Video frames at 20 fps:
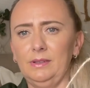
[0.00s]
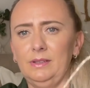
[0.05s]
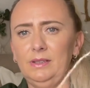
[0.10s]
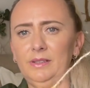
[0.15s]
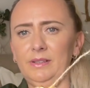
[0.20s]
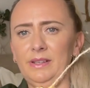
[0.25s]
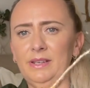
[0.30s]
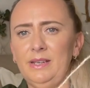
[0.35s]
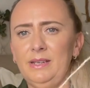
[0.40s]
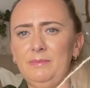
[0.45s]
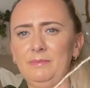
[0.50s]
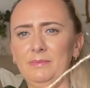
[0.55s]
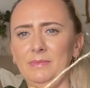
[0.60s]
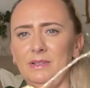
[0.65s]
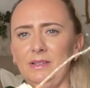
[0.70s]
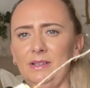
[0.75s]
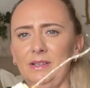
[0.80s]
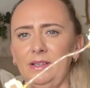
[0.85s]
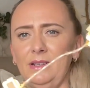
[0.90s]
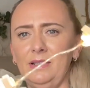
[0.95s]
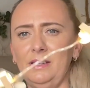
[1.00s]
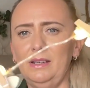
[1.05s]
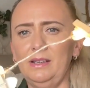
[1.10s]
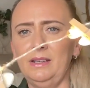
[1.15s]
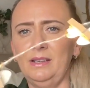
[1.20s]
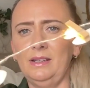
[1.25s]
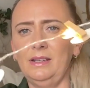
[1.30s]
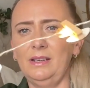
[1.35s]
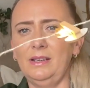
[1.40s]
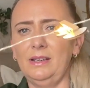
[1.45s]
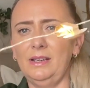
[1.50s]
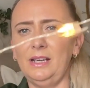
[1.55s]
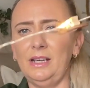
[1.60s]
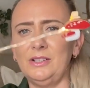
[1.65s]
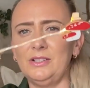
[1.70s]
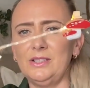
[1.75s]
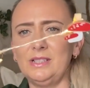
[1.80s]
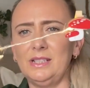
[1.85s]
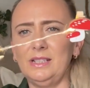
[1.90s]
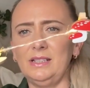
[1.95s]
Yeah. I
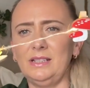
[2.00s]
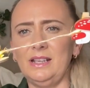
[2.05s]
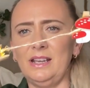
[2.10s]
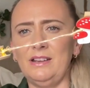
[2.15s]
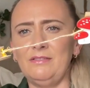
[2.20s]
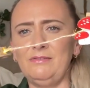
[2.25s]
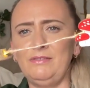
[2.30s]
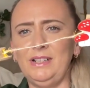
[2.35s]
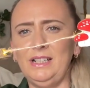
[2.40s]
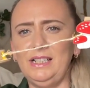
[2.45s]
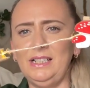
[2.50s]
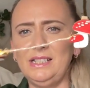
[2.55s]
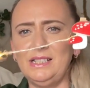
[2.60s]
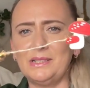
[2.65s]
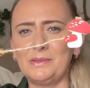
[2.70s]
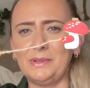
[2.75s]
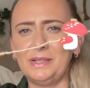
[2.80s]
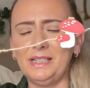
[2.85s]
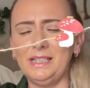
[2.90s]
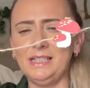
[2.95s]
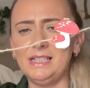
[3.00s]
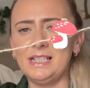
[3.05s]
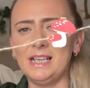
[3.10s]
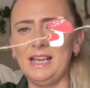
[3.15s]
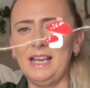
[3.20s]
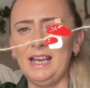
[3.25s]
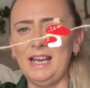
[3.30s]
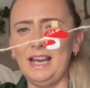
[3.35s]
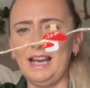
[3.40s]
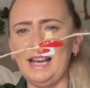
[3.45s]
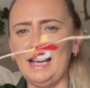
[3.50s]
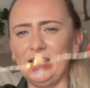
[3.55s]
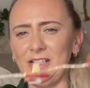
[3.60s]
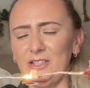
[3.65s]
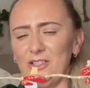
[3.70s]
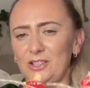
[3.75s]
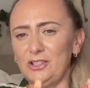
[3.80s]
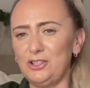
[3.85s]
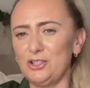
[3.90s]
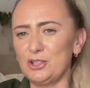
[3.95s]
just think they're really sweet.
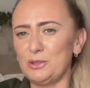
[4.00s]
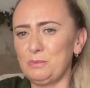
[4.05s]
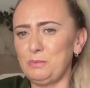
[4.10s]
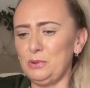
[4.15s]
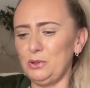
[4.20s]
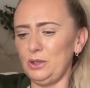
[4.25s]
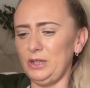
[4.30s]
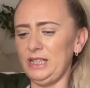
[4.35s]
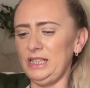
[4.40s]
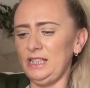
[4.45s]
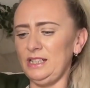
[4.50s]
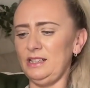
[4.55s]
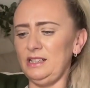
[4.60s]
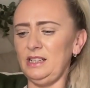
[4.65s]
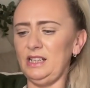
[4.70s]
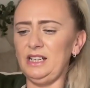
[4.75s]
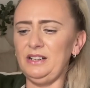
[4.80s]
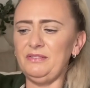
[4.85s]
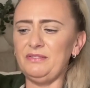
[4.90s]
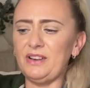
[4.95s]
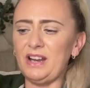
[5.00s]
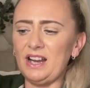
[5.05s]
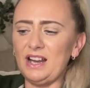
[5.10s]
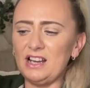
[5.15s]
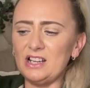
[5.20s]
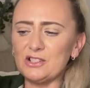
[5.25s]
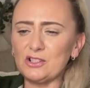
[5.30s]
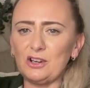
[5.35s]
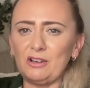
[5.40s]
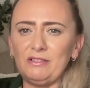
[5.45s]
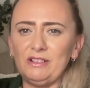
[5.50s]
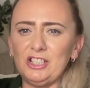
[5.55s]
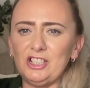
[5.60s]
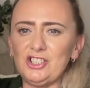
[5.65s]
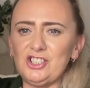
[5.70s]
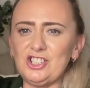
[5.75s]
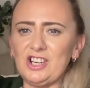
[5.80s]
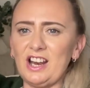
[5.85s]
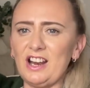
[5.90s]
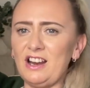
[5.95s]
And just put in a vase or in
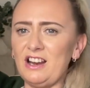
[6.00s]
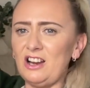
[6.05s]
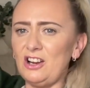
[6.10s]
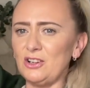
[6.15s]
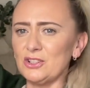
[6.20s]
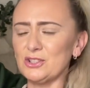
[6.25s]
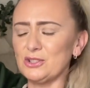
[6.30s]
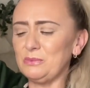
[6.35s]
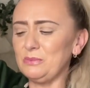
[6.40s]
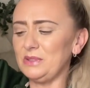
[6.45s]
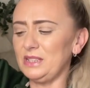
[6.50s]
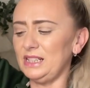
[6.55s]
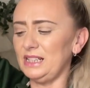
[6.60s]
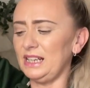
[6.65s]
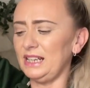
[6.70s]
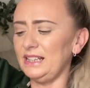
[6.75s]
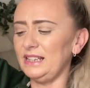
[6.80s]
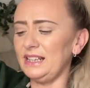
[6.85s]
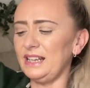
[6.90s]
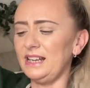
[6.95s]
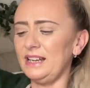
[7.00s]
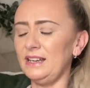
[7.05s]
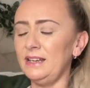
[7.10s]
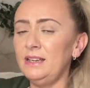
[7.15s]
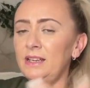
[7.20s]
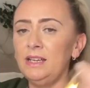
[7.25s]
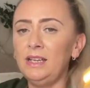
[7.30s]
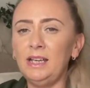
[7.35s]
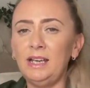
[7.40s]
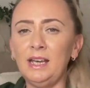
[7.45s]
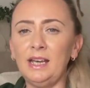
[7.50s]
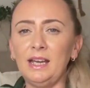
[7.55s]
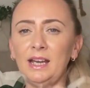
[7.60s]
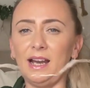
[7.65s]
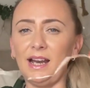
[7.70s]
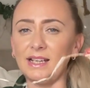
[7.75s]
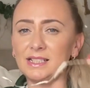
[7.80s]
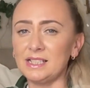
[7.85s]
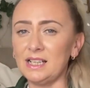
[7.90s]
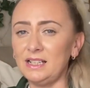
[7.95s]
a jar or something like that.
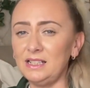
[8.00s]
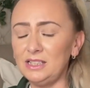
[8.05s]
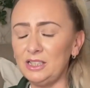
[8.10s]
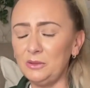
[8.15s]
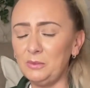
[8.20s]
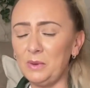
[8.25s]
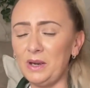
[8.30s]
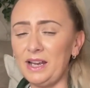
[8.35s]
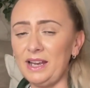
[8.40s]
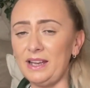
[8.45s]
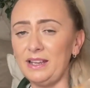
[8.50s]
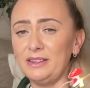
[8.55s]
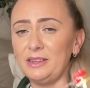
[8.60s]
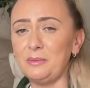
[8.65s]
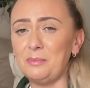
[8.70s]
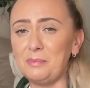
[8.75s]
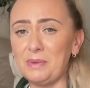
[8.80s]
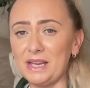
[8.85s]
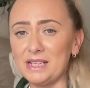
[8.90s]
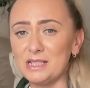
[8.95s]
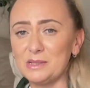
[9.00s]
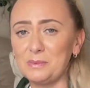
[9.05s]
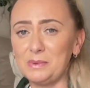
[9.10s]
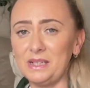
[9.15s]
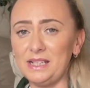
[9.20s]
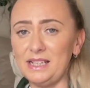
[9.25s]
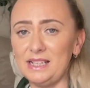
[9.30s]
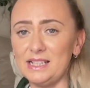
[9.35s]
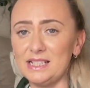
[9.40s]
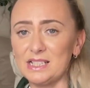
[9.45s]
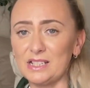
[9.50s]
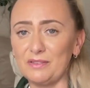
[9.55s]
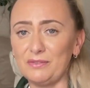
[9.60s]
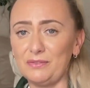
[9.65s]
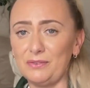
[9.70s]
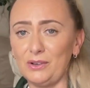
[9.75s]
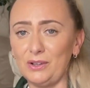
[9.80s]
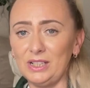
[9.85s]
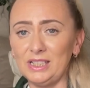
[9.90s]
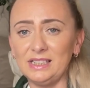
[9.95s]
I tell you where the best place
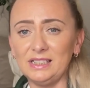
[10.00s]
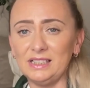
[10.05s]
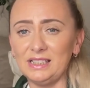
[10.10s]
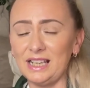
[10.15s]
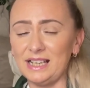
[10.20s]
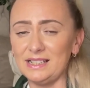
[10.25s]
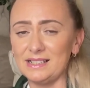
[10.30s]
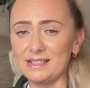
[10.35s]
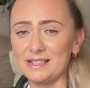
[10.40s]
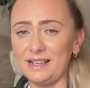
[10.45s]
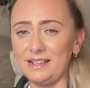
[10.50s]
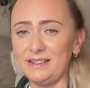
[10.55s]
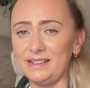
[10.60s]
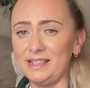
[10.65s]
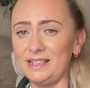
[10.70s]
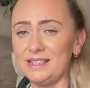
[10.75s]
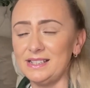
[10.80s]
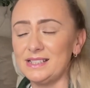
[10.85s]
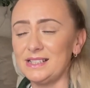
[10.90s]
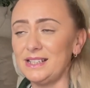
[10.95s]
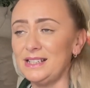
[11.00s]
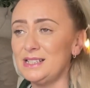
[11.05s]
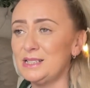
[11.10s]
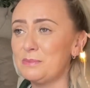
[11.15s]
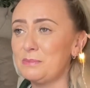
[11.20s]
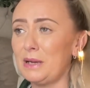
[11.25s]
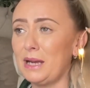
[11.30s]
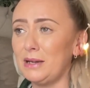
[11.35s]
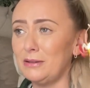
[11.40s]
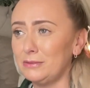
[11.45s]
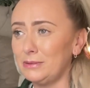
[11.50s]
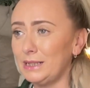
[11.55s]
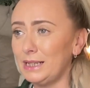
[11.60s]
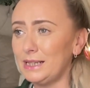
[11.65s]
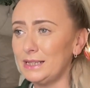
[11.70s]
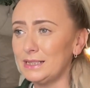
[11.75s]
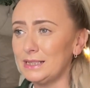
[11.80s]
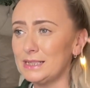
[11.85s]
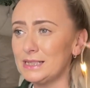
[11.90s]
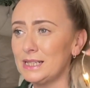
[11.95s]
for little lights like this is
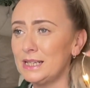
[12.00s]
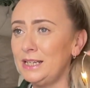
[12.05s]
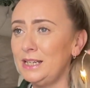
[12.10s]
Poundland.